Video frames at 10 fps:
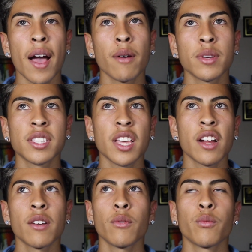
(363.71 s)
I was
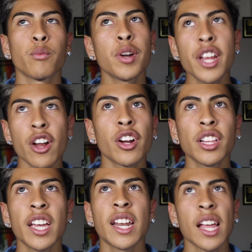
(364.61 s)
there pretty
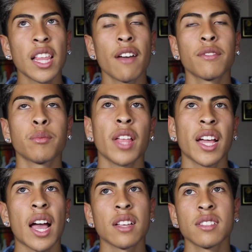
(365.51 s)
early and I left
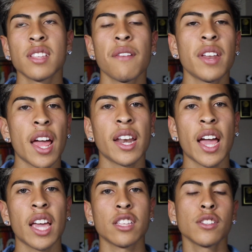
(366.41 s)
like at 7 at night.